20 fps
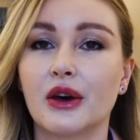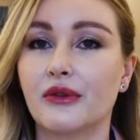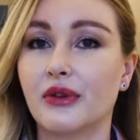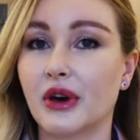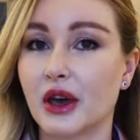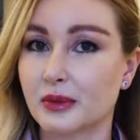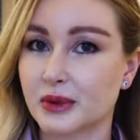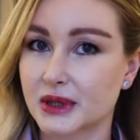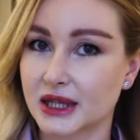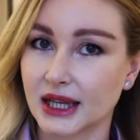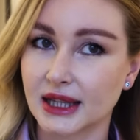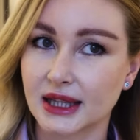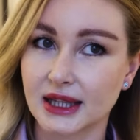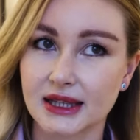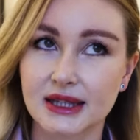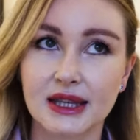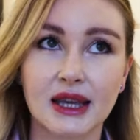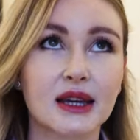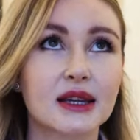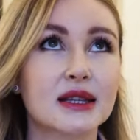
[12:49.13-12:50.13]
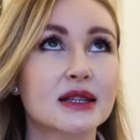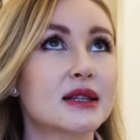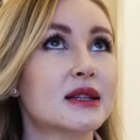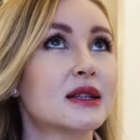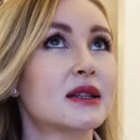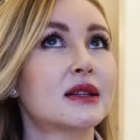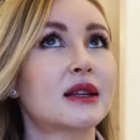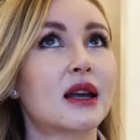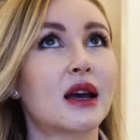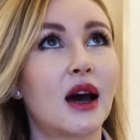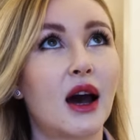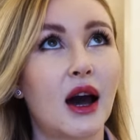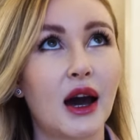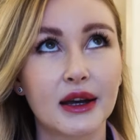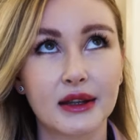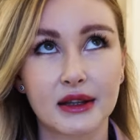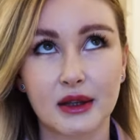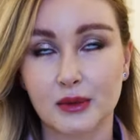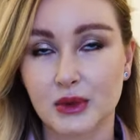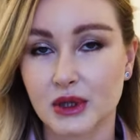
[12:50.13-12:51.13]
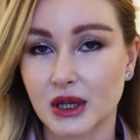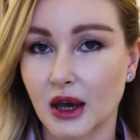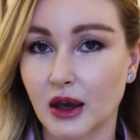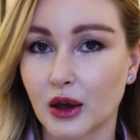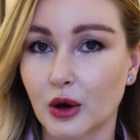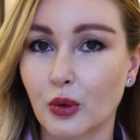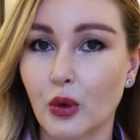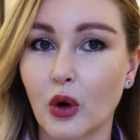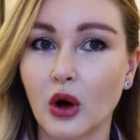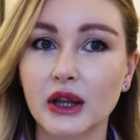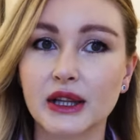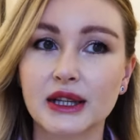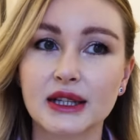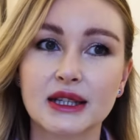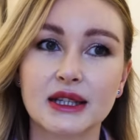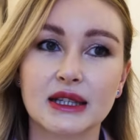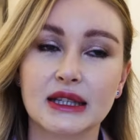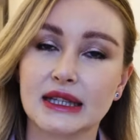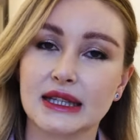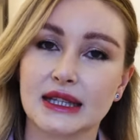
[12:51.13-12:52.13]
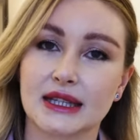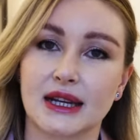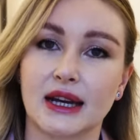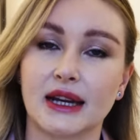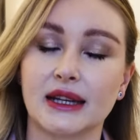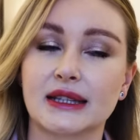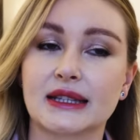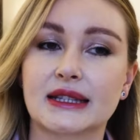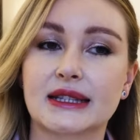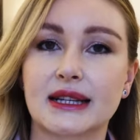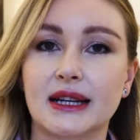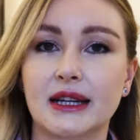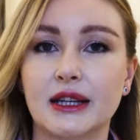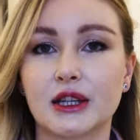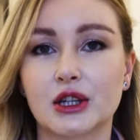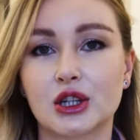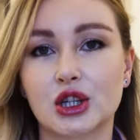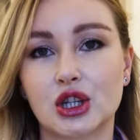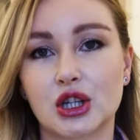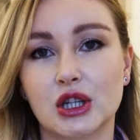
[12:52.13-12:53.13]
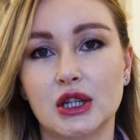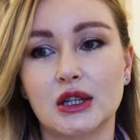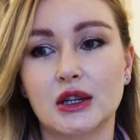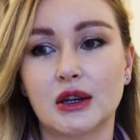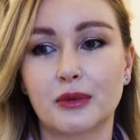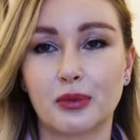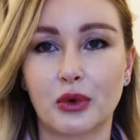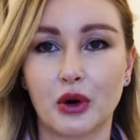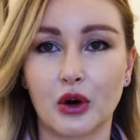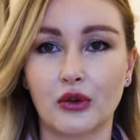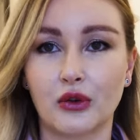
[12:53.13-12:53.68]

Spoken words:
Website is excellent. Items high quality, design sleek, chic,